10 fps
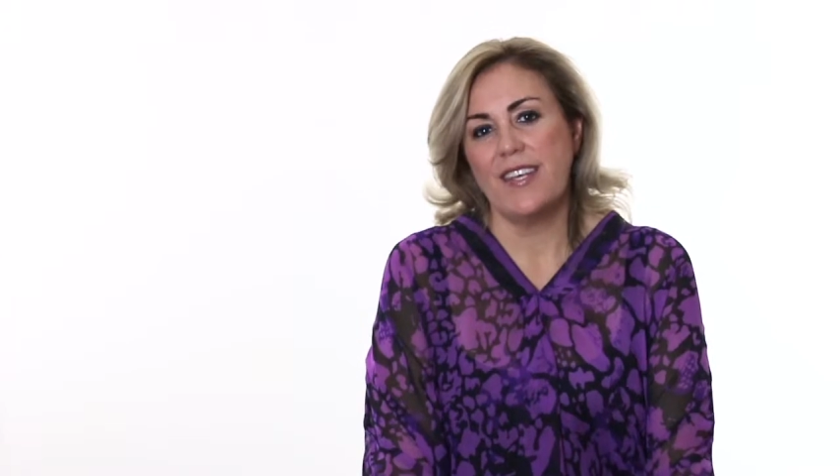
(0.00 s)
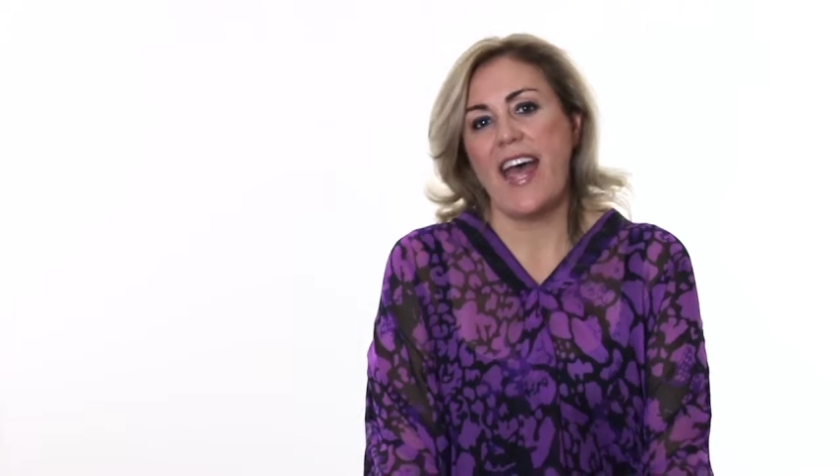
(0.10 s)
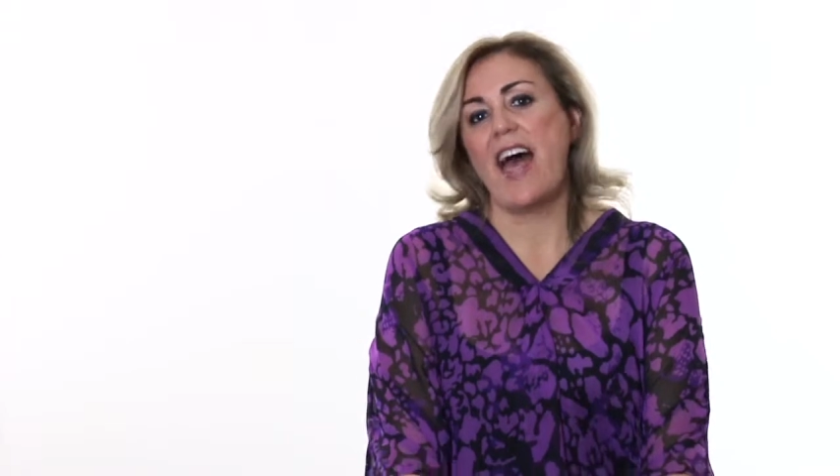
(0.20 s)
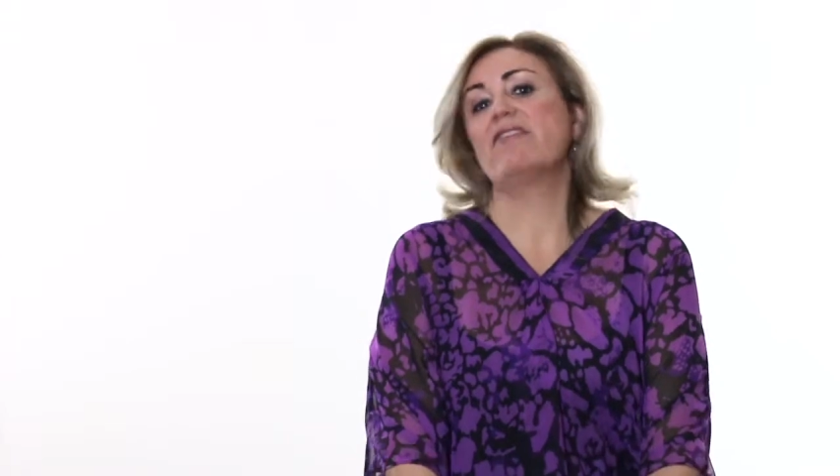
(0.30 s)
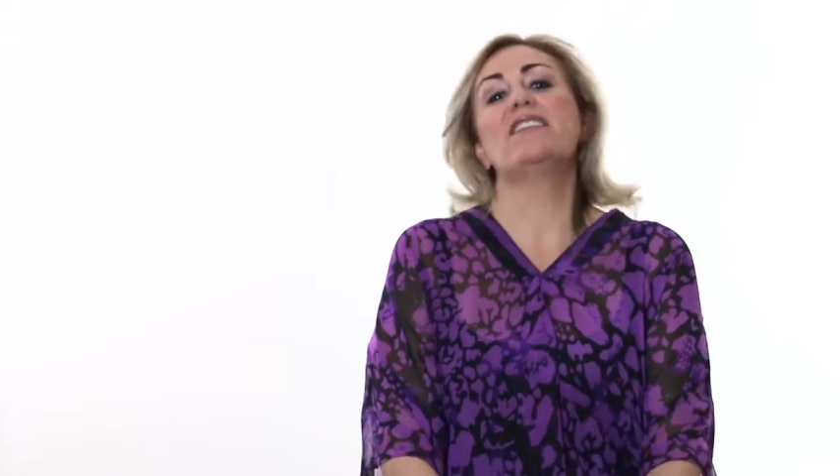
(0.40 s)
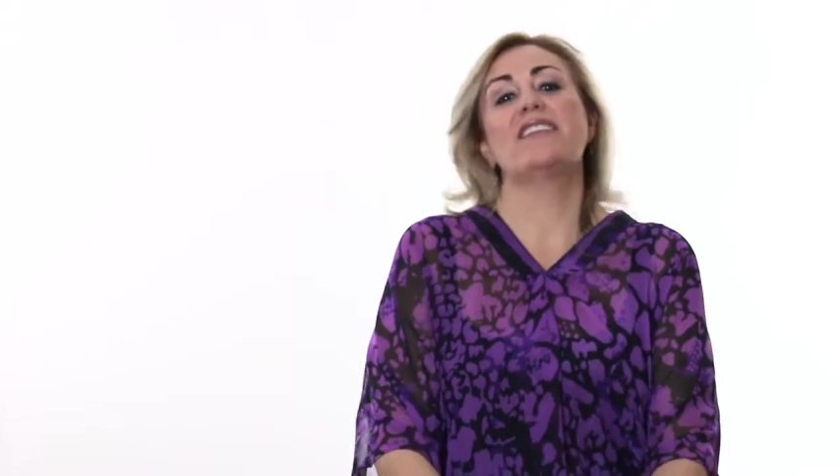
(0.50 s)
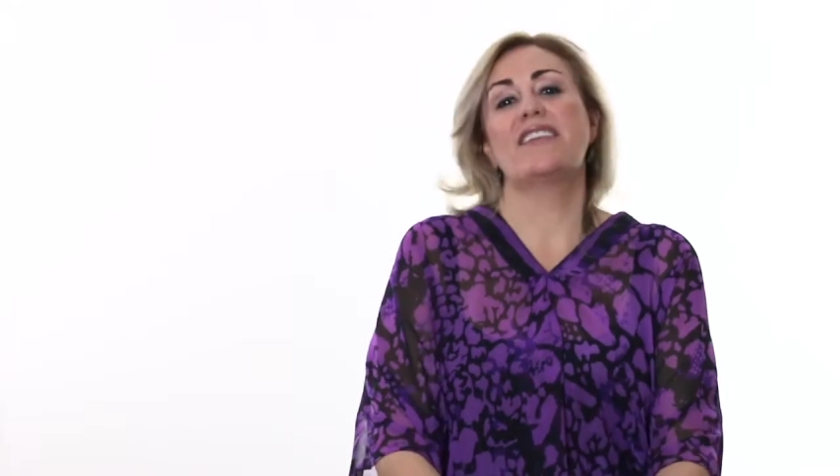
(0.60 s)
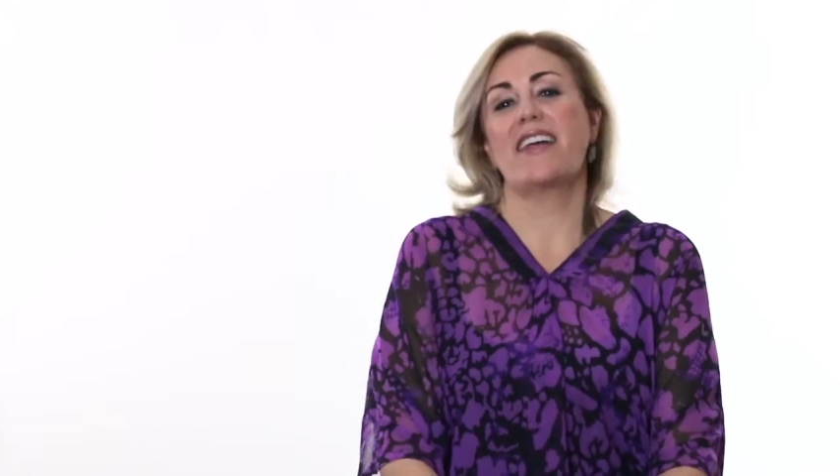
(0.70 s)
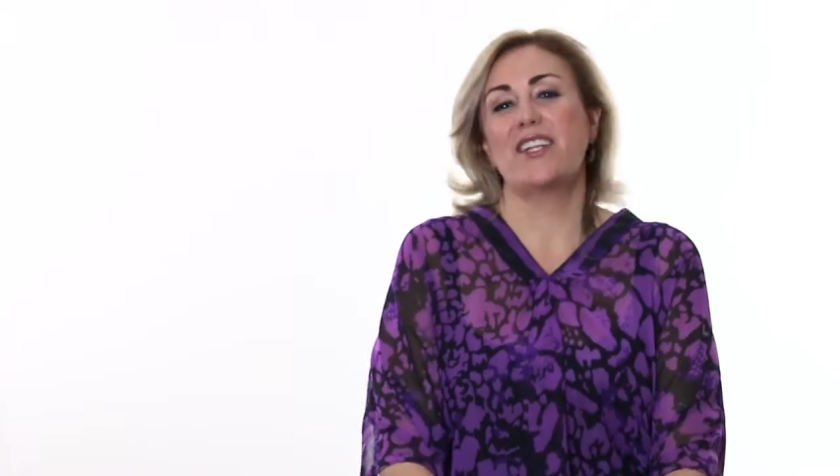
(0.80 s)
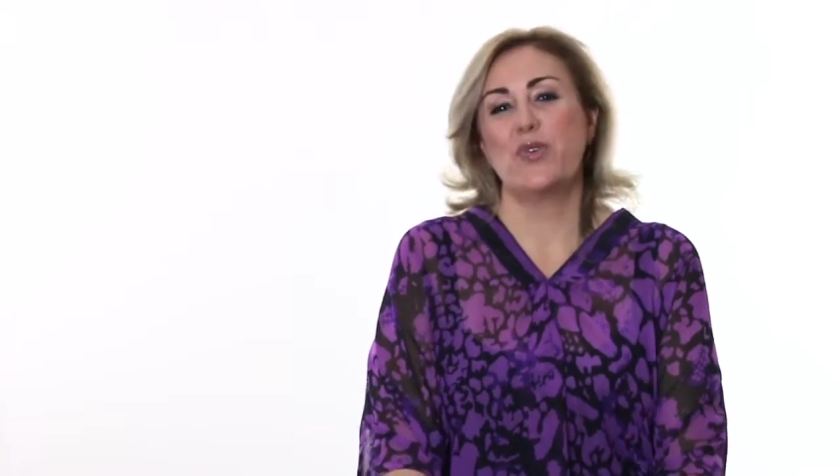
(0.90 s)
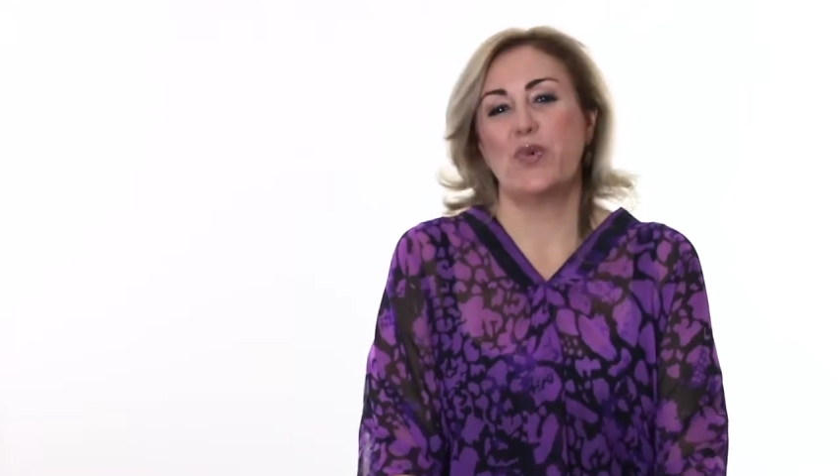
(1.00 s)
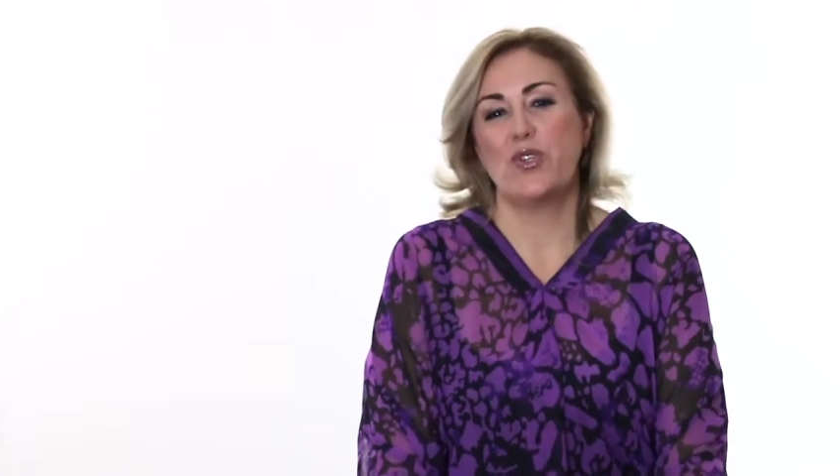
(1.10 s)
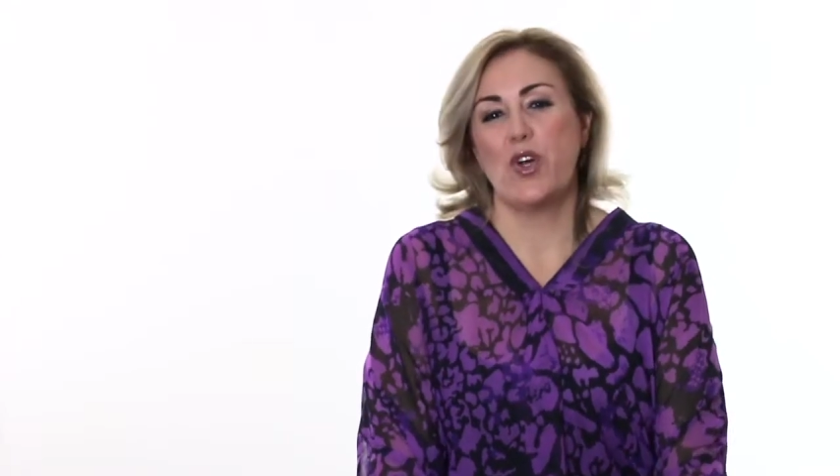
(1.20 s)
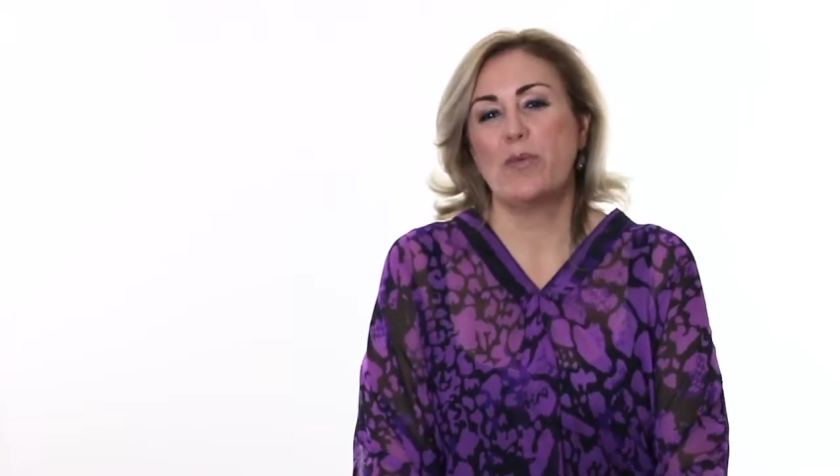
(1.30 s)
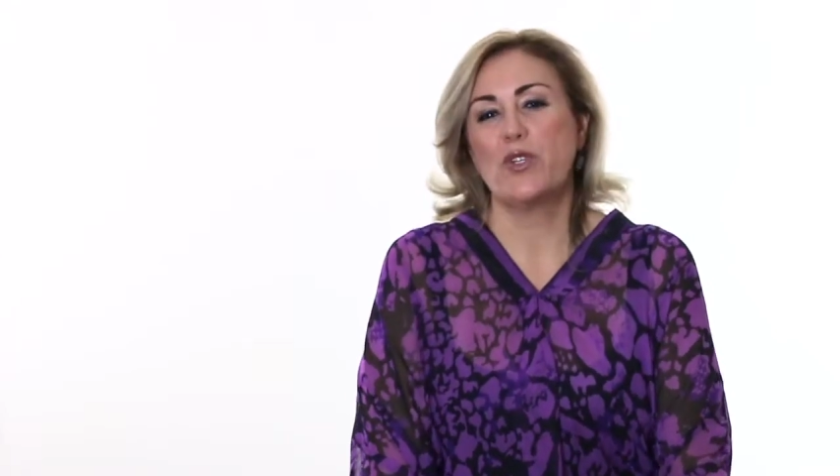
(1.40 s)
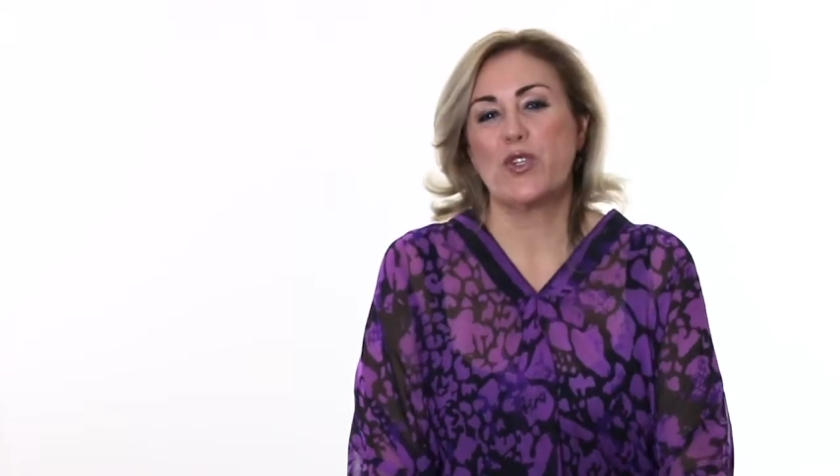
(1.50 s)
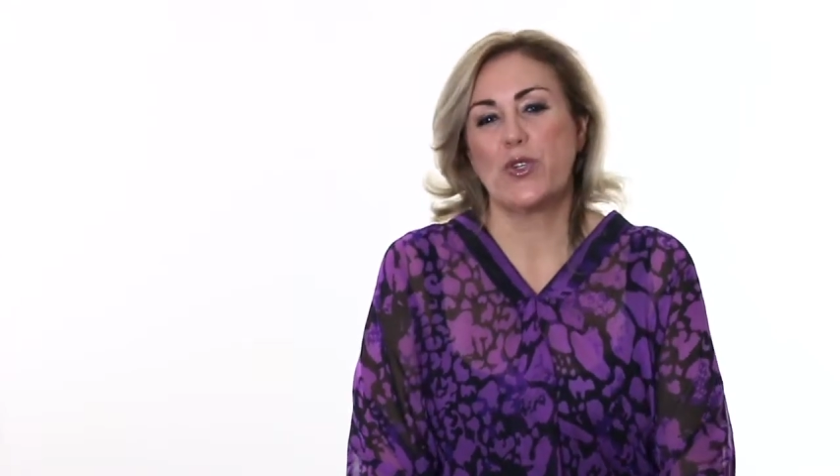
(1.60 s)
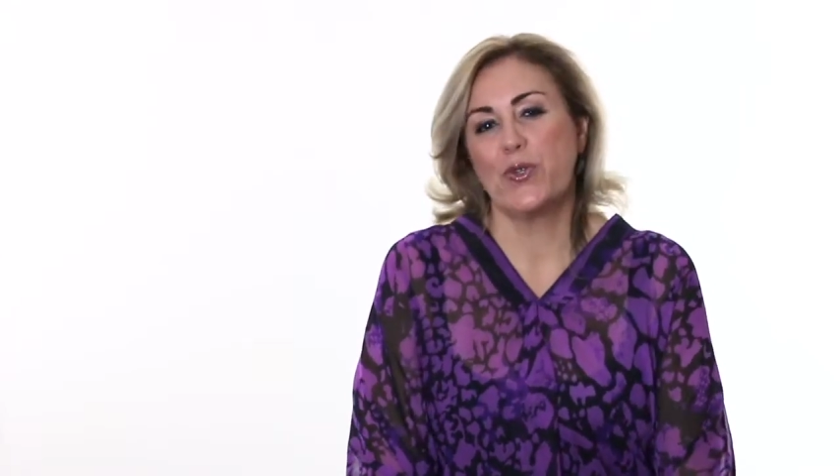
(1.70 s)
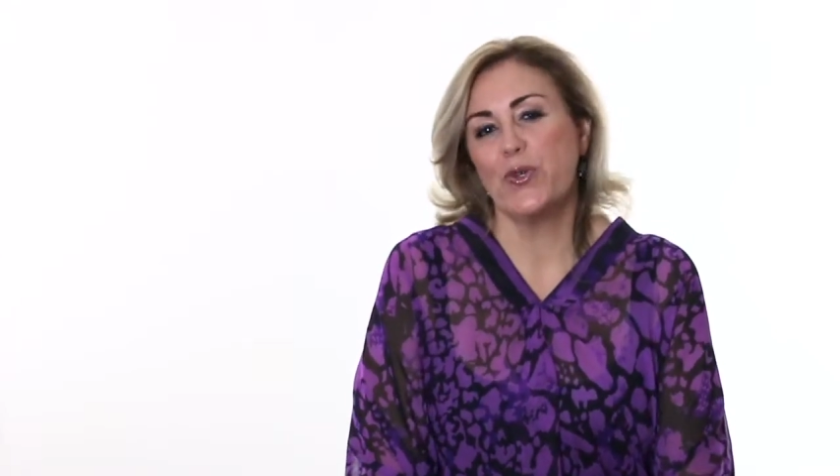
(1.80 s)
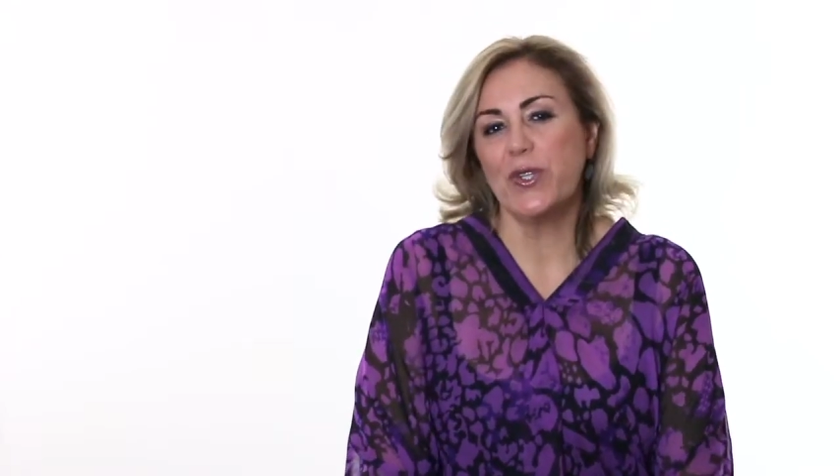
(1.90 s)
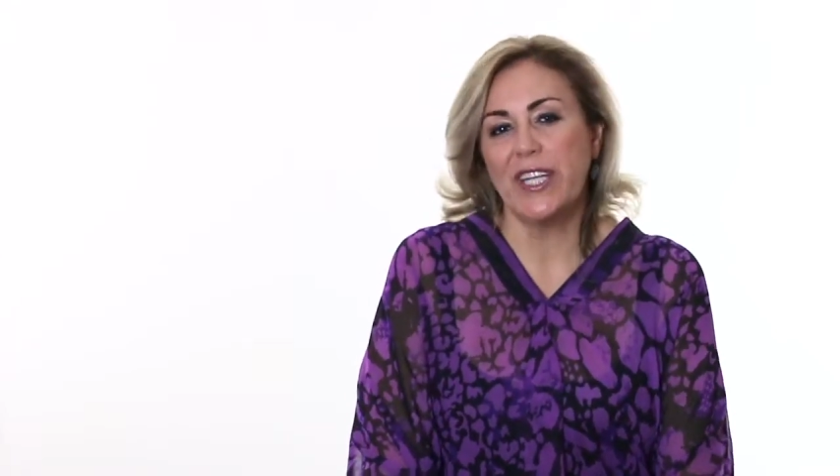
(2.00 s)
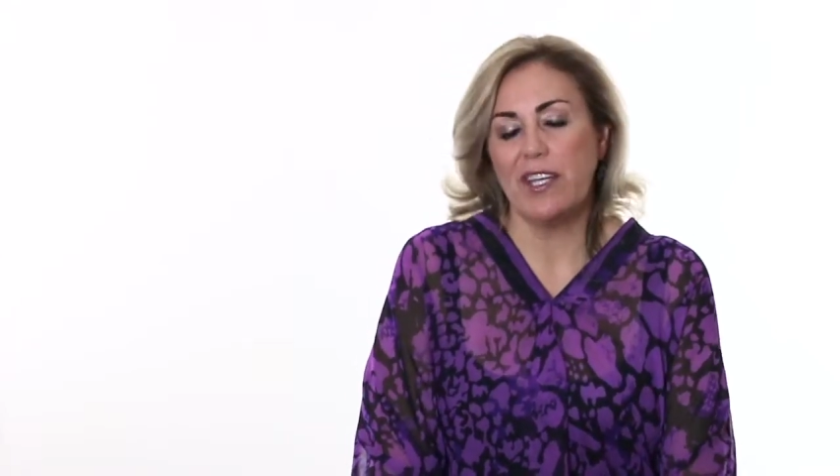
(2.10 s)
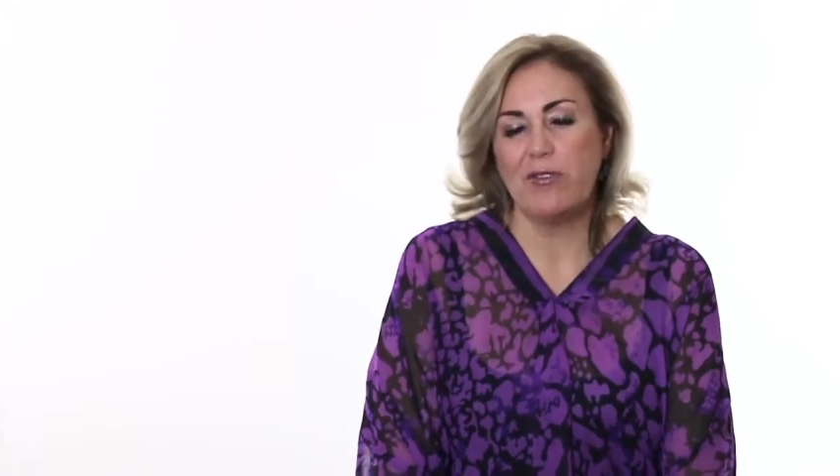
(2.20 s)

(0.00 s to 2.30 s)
that haven't started to adopt truly